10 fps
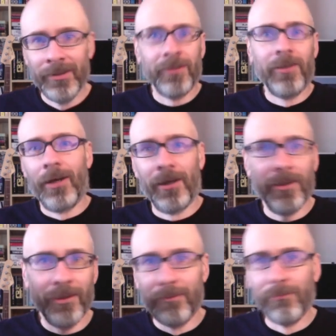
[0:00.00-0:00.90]

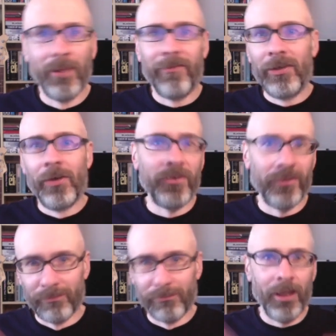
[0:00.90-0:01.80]
Guardium
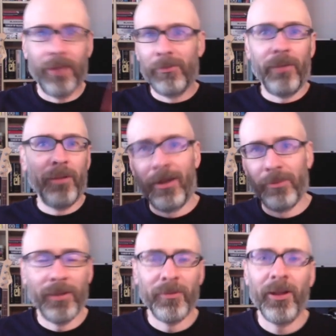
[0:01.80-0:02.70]
Leviosum, blah, blah, blah,
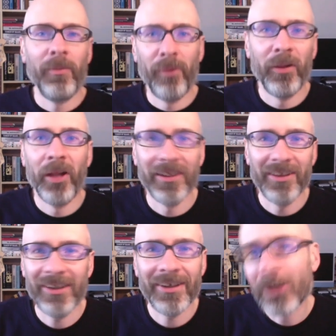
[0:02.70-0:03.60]
blah, blah, blah, blah,
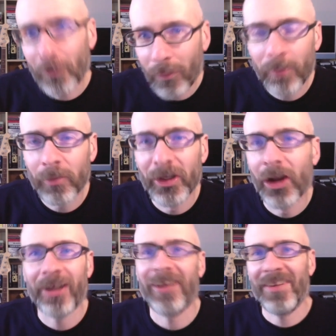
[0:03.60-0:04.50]
you're probably
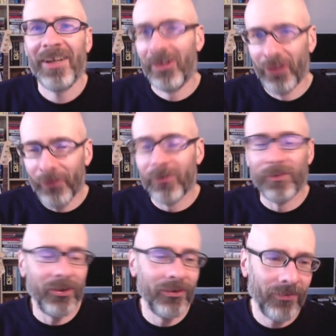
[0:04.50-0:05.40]
not going to say all those
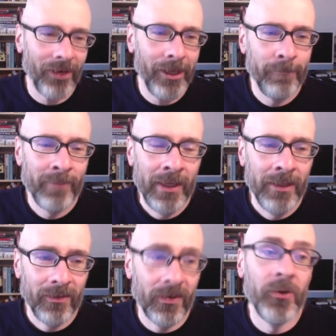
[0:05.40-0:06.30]
words, right?
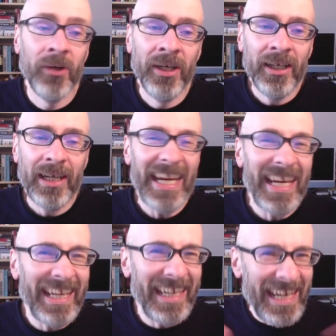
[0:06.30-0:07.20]
So
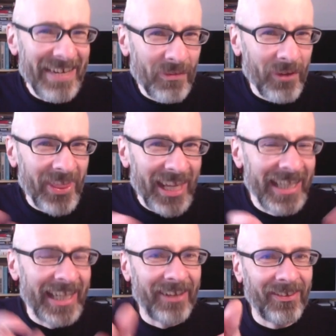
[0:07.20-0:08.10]
even
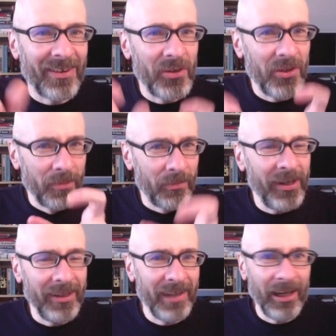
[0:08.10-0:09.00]
within this, though, you can
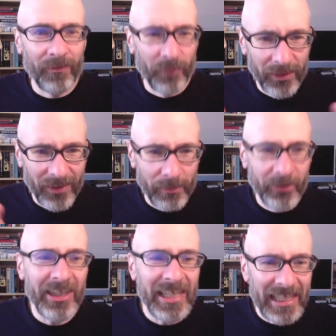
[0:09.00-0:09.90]
break it down. For example,
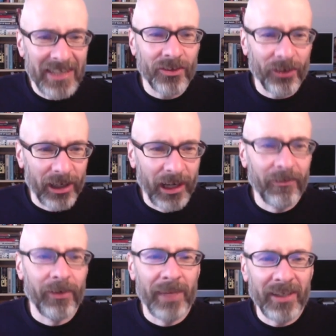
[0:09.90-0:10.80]
the
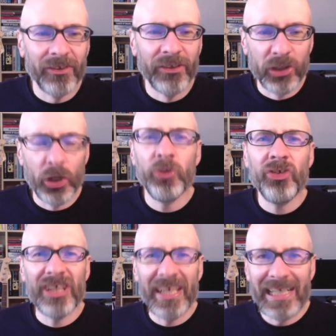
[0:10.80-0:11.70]
Intergovernmental
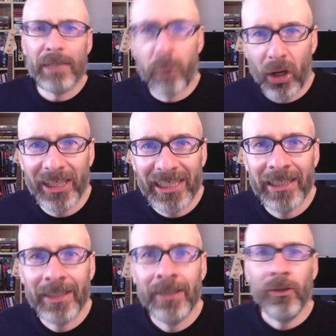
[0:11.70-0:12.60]
Negotiating
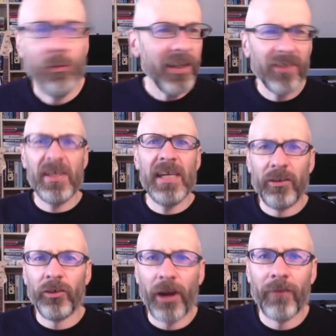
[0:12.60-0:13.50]
Body. What is the
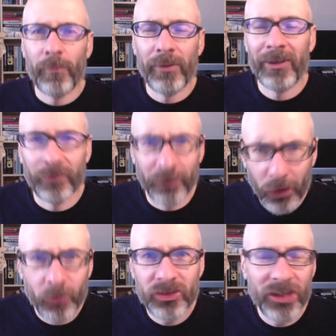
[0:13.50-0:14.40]
Intergovernmental
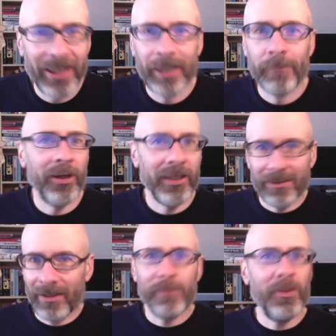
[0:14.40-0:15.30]
Negotiating
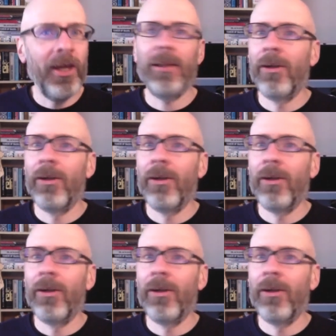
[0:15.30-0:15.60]
Body? Type that in.